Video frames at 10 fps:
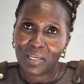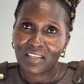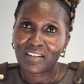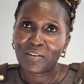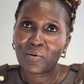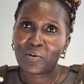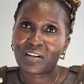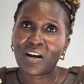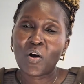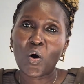mean,
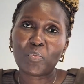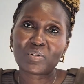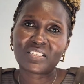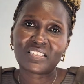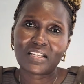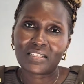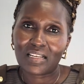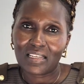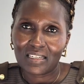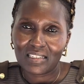or opposite
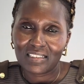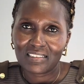Centrelink.